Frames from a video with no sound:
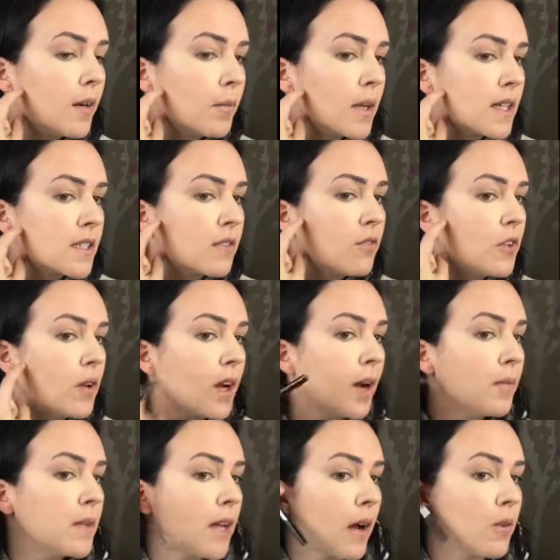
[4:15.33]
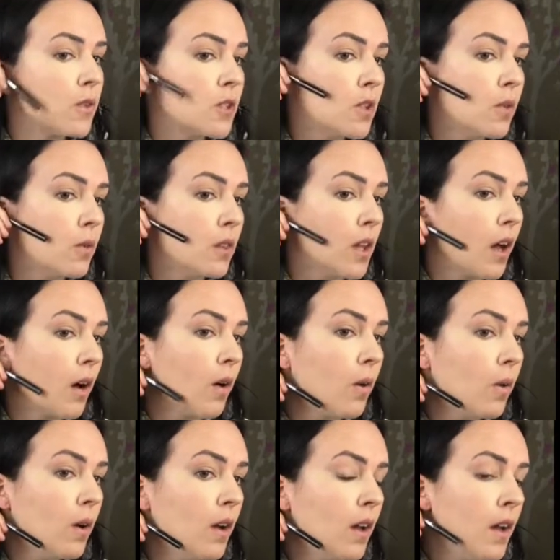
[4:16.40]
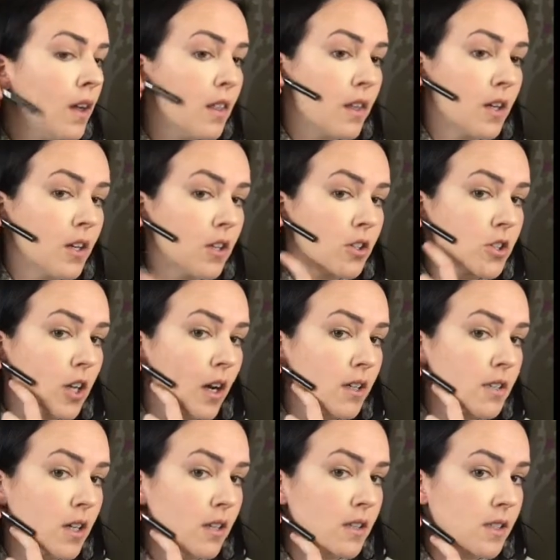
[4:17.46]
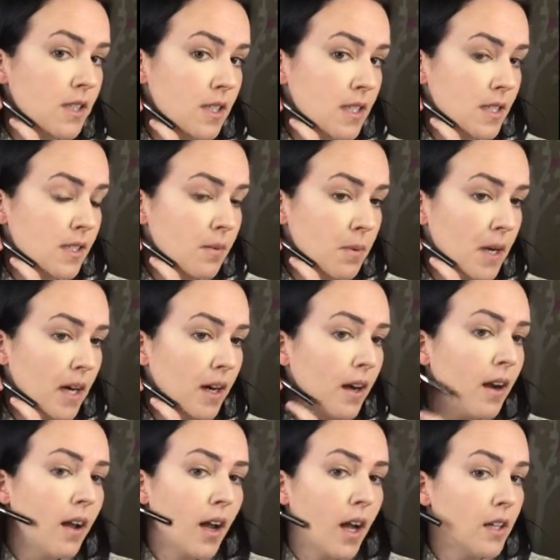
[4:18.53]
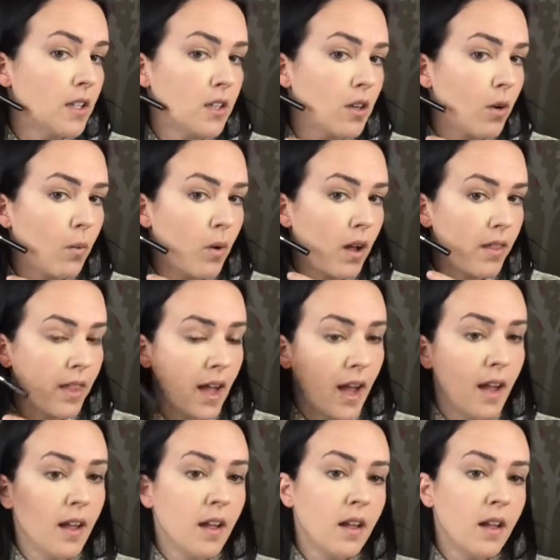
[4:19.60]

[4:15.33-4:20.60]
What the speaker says: Because if you come down too low, then your jaw starts to disappear. And you don't want that.